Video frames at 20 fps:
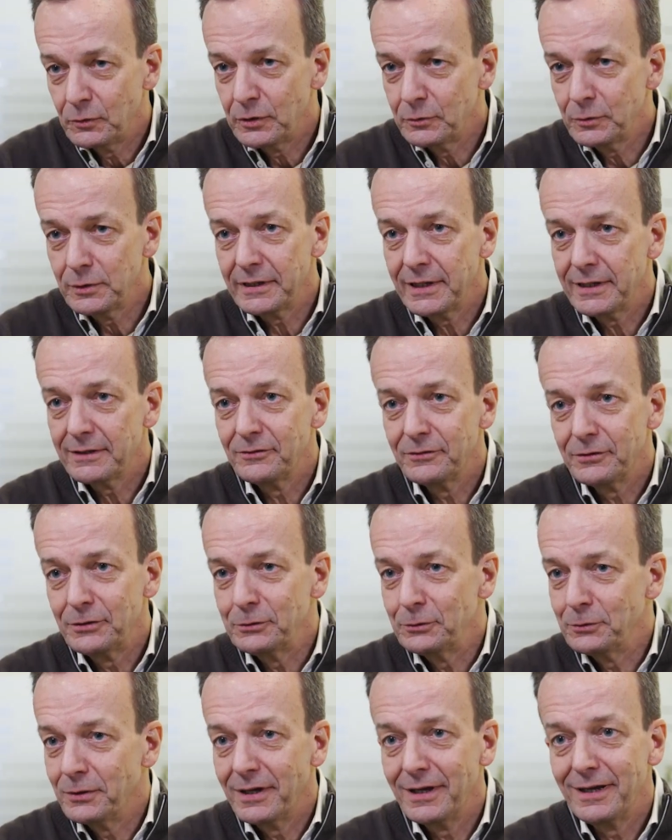will get
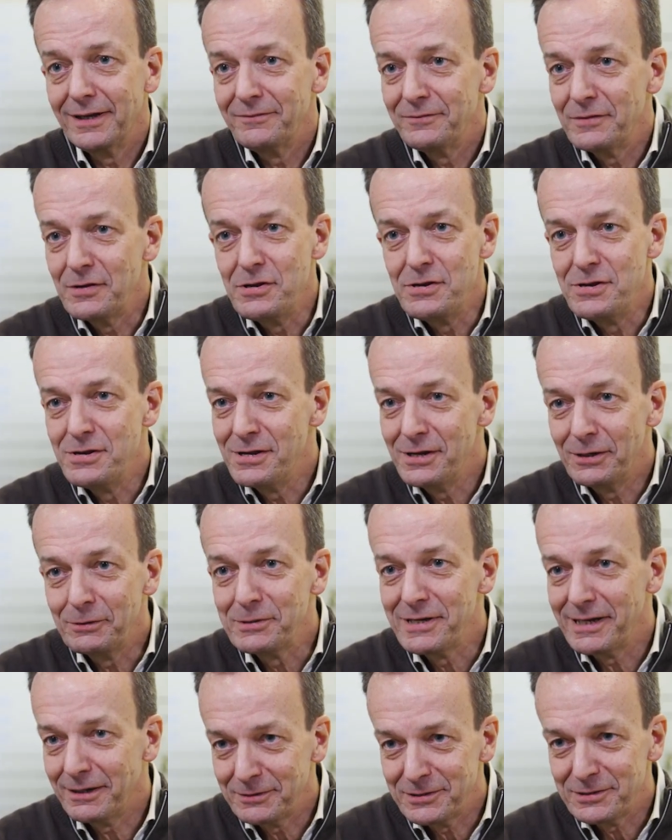through. I have no
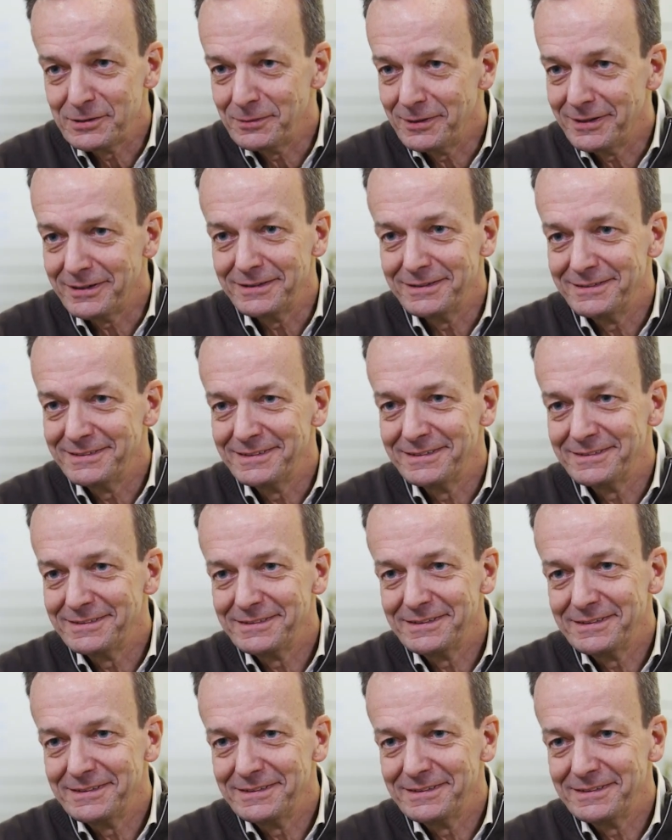doubts about it.